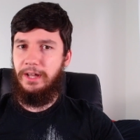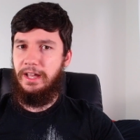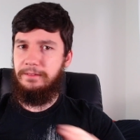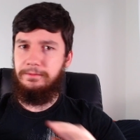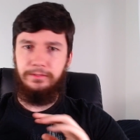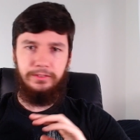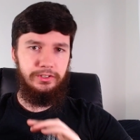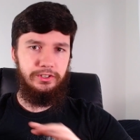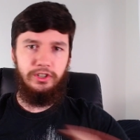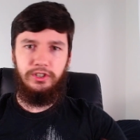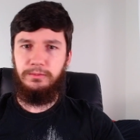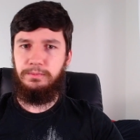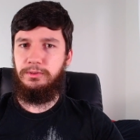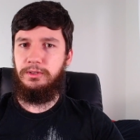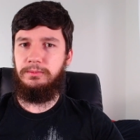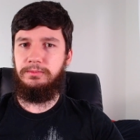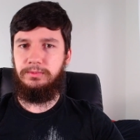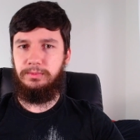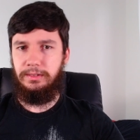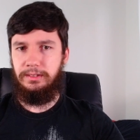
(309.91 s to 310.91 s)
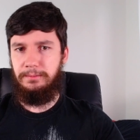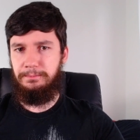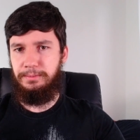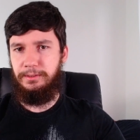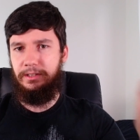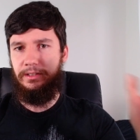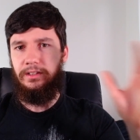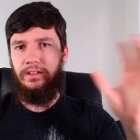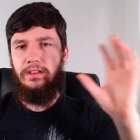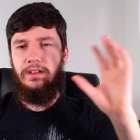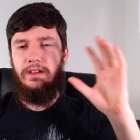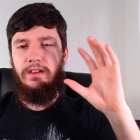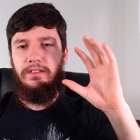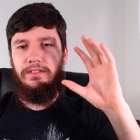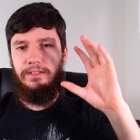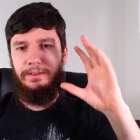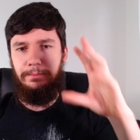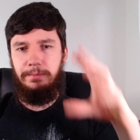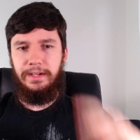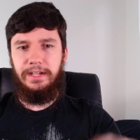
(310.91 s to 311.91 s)
I have no problems with it, but
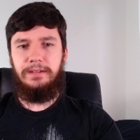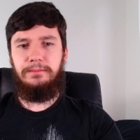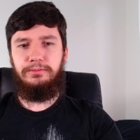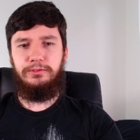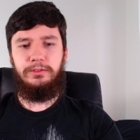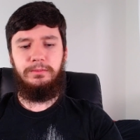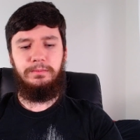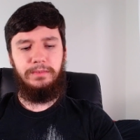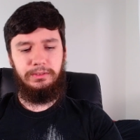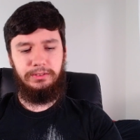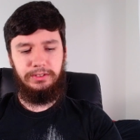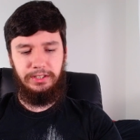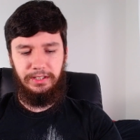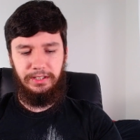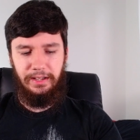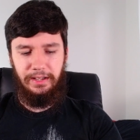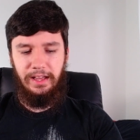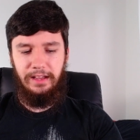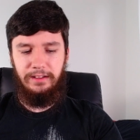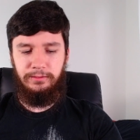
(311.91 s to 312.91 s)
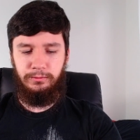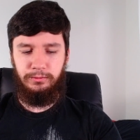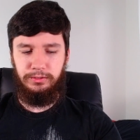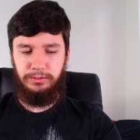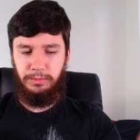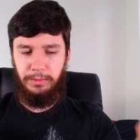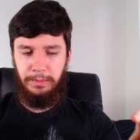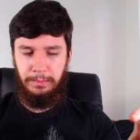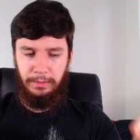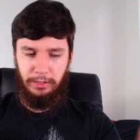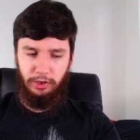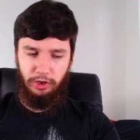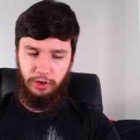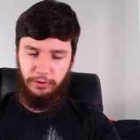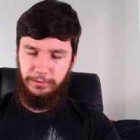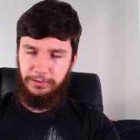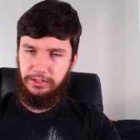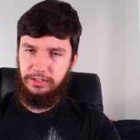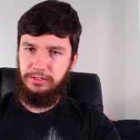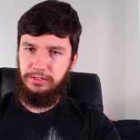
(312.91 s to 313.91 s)
the main problem I was going to have was with my
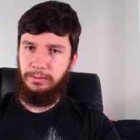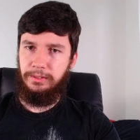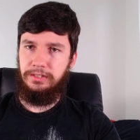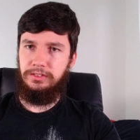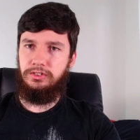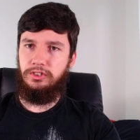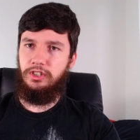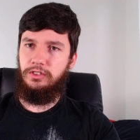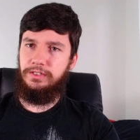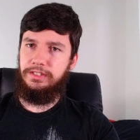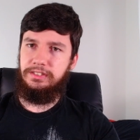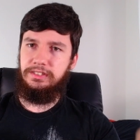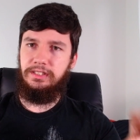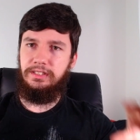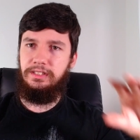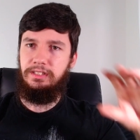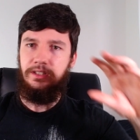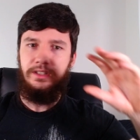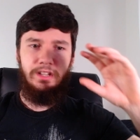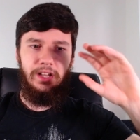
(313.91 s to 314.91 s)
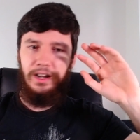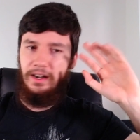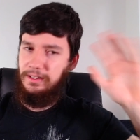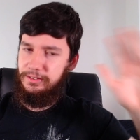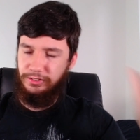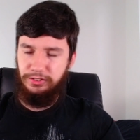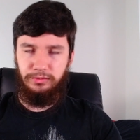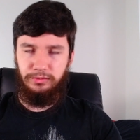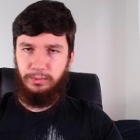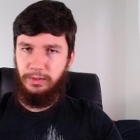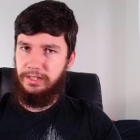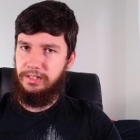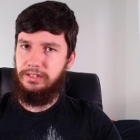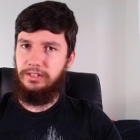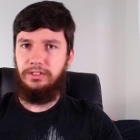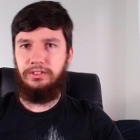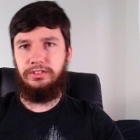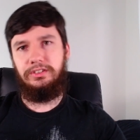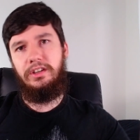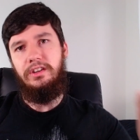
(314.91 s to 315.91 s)
Office suite. So obviously, I was on
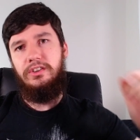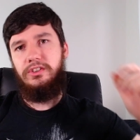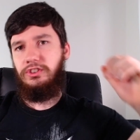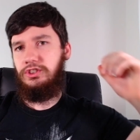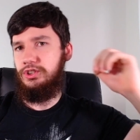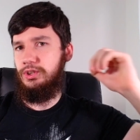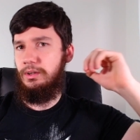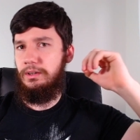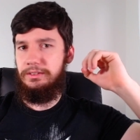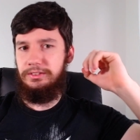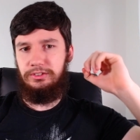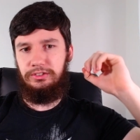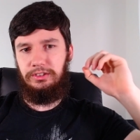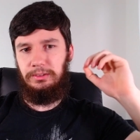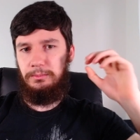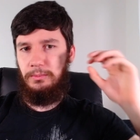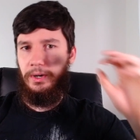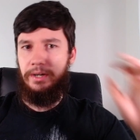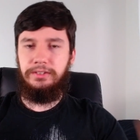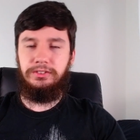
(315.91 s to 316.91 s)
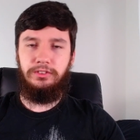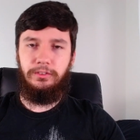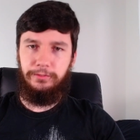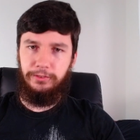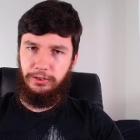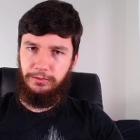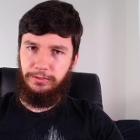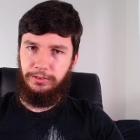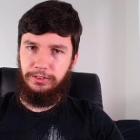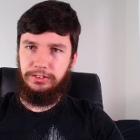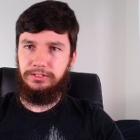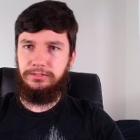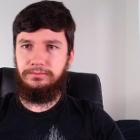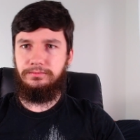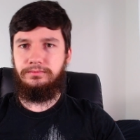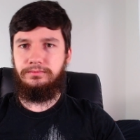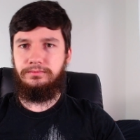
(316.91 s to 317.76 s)
Windows, so I was using Microsoft Office.